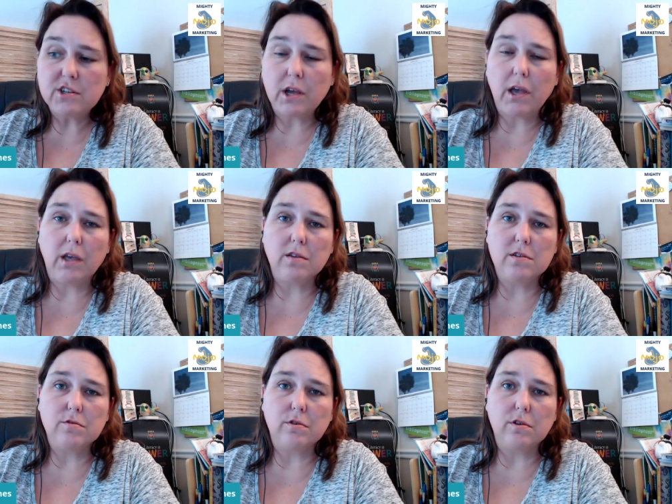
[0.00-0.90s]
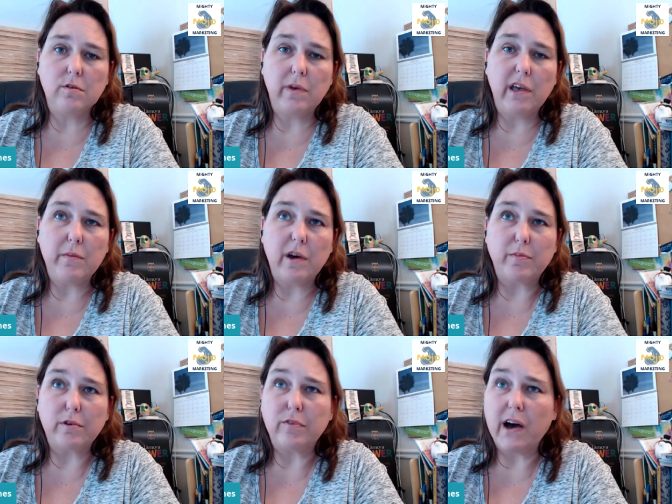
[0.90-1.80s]
changed to a new email
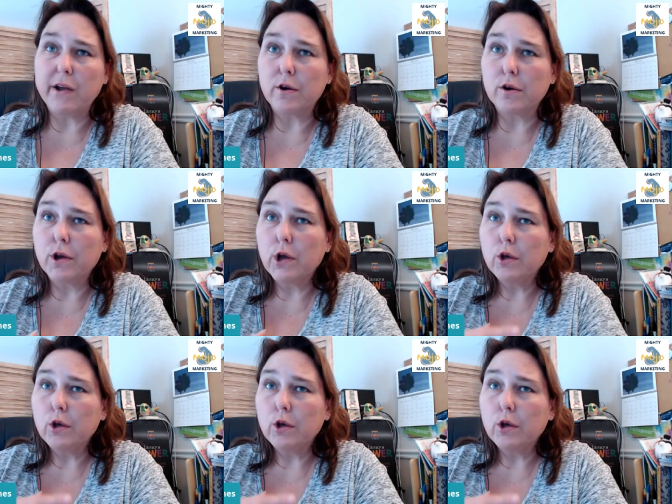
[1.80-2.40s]
provider,